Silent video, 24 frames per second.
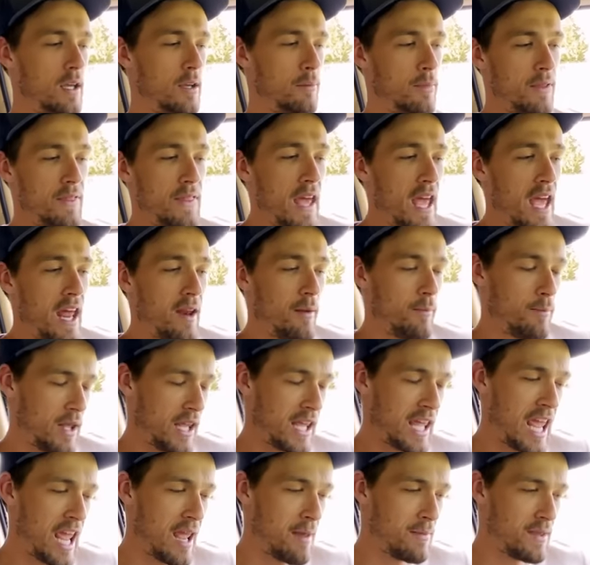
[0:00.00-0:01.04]
But then it
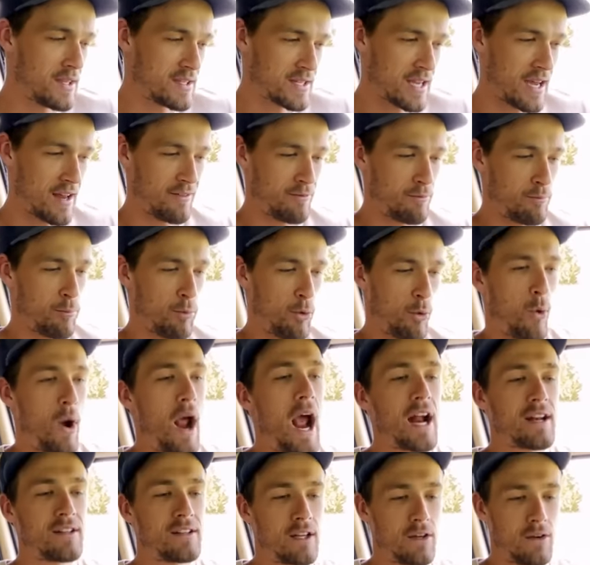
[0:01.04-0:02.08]
became this kind of
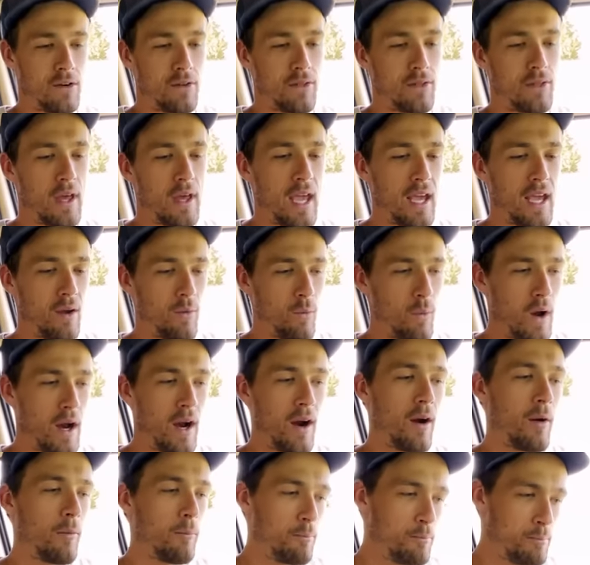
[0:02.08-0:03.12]
practical thing
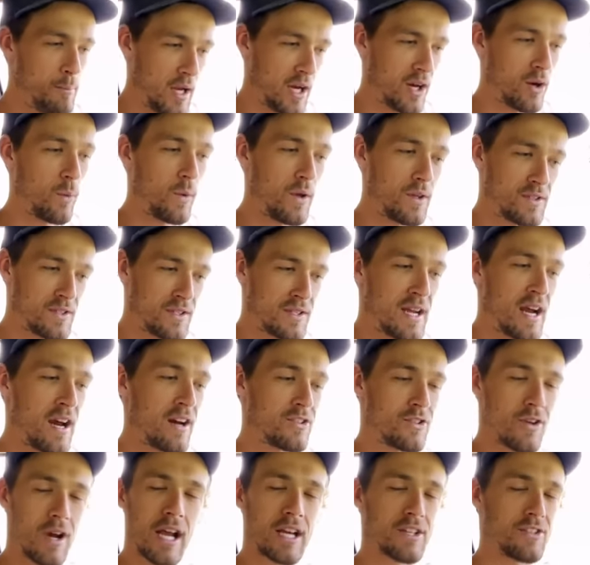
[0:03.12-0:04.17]
where bigger wheels and
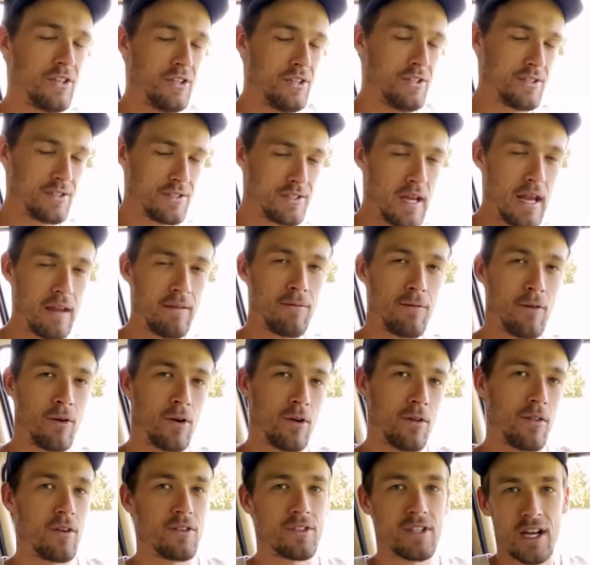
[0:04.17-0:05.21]
tires are actually
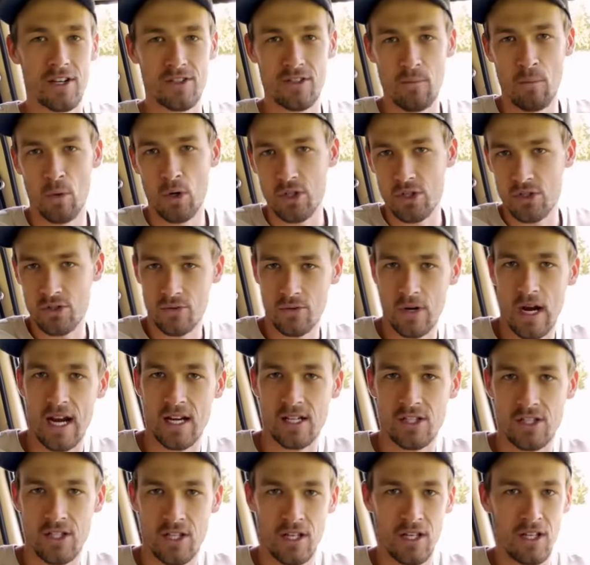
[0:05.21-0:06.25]
safer. There's actually more
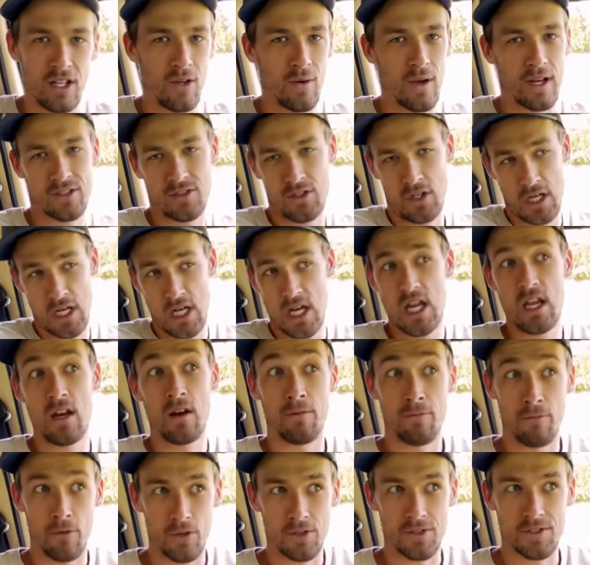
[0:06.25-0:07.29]
traction. You actually need a
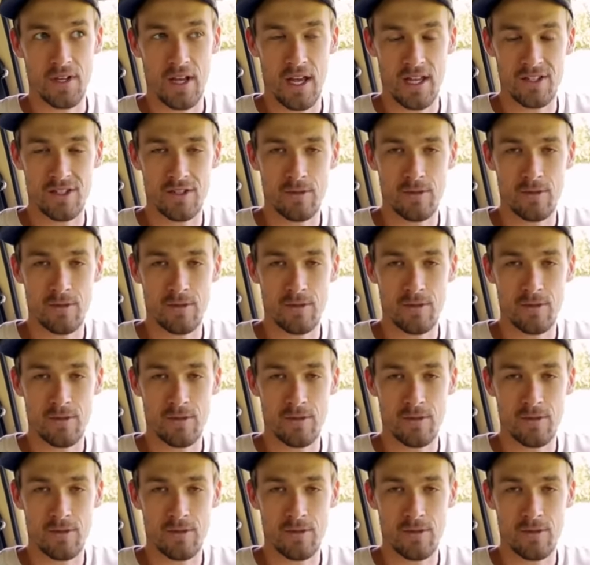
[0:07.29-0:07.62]
full-size